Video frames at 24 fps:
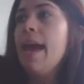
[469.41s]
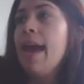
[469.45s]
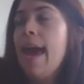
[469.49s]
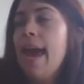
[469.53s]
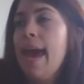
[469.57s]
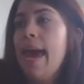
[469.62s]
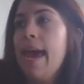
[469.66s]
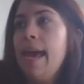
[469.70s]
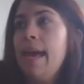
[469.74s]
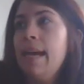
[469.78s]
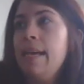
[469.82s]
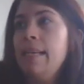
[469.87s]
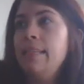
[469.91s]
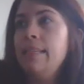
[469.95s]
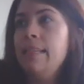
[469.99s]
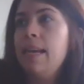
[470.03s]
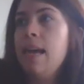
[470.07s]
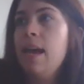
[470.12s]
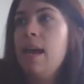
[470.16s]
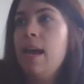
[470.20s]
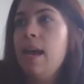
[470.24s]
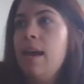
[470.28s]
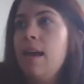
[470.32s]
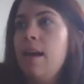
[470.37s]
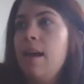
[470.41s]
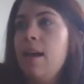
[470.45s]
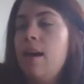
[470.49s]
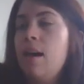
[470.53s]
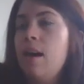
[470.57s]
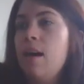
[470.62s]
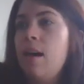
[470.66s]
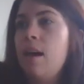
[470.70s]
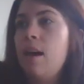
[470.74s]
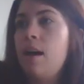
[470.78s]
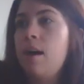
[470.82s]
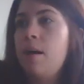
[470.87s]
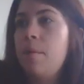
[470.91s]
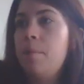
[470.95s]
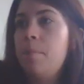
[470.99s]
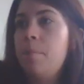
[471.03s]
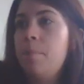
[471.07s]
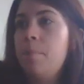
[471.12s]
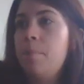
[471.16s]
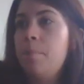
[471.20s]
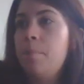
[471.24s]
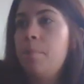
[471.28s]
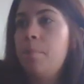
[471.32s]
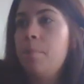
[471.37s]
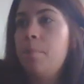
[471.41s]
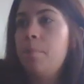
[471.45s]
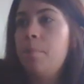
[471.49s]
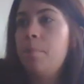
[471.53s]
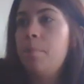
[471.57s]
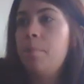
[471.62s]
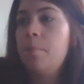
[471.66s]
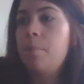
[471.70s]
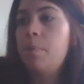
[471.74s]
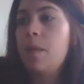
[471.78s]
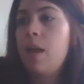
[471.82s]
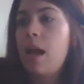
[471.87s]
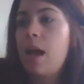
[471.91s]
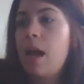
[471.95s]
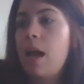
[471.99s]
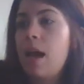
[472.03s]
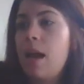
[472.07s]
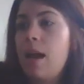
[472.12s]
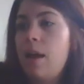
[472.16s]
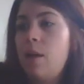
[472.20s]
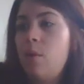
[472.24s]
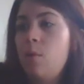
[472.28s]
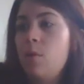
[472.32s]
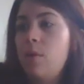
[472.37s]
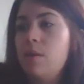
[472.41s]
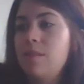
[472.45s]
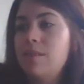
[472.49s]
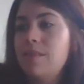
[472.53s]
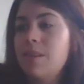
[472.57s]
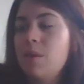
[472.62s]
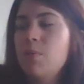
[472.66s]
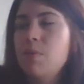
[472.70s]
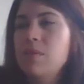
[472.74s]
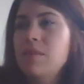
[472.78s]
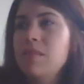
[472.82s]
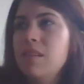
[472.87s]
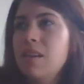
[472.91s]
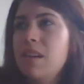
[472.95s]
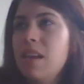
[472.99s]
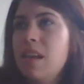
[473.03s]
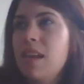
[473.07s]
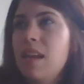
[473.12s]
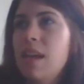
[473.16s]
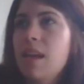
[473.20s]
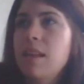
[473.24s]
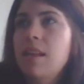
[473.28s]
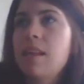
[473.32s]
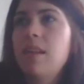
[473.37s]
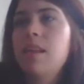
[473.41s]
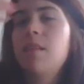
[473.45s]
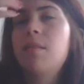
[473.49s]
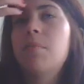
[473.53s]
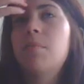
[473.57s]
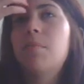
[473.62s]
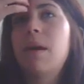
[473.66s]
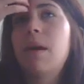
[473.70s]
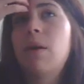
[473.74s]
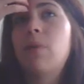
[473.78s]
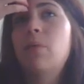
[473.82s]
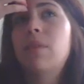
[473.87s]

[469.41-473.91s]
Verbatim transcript: And um, I was, it wasn't, my